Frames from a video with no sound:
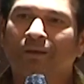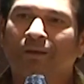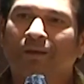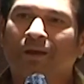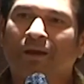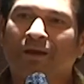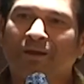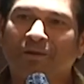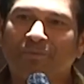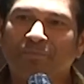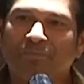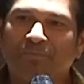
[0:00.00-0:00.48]

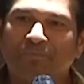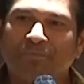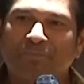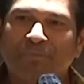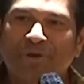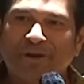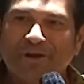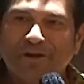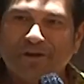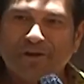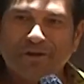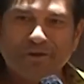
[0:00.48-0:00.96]
I
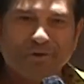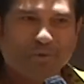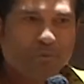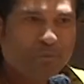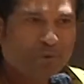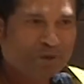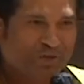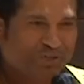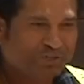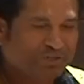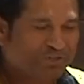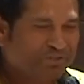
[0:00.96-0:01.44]
made a
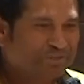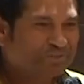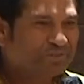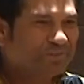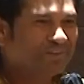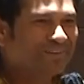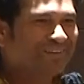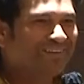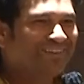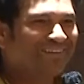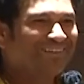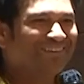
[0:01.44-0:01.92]
request,
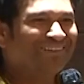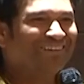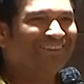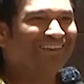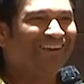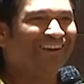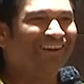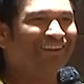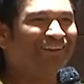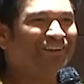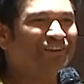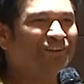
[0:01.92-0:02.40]

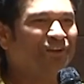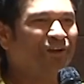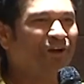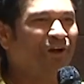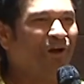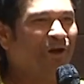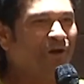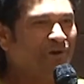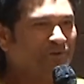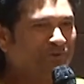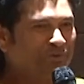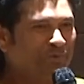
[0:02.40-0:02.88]
and
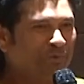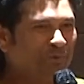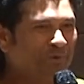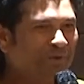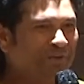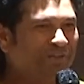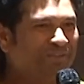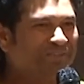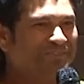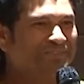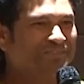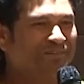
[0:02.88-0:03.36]
Arjun
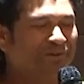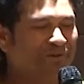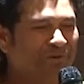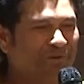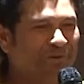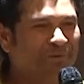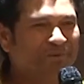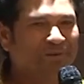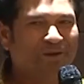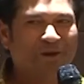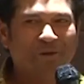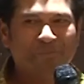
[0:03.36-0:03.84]
is a
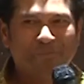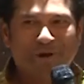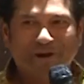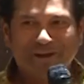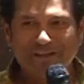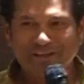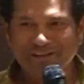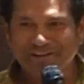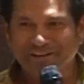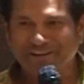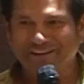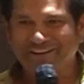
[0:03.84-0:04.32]

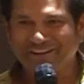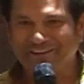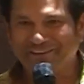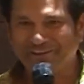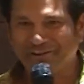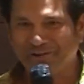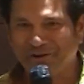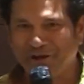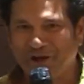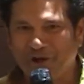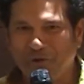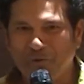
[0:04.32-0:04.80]
budding
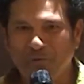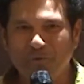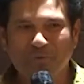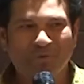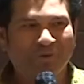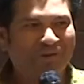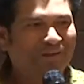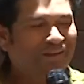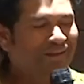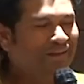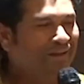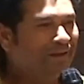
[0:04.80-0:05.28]
cricketer now,
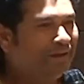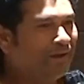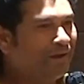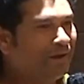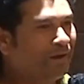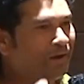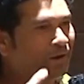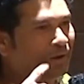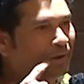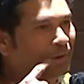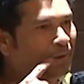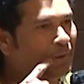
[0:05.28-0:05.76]

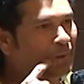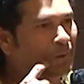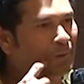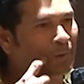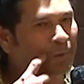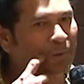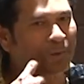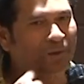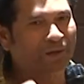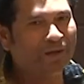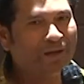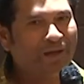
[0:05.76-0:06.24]
and
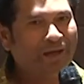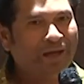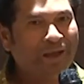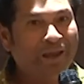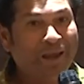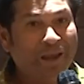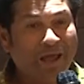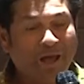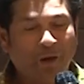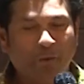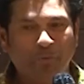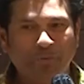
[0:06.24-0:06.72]

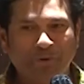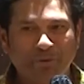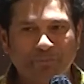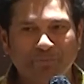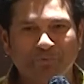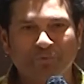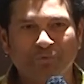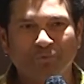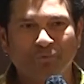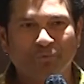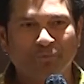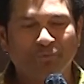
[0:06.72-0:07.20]
allow him
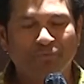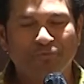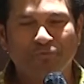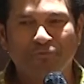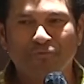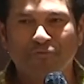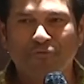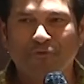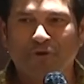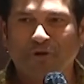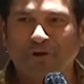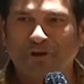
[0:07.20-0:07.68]
to
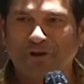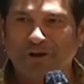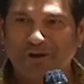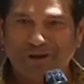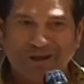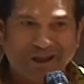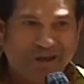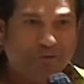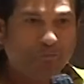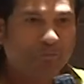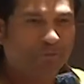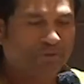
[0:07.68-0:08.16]
fall in
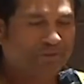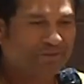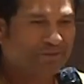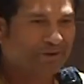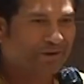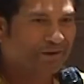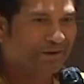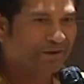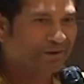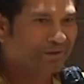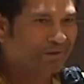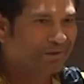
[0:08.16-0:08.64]
love with
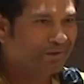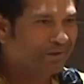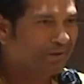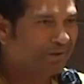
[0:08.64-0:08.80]
cricket.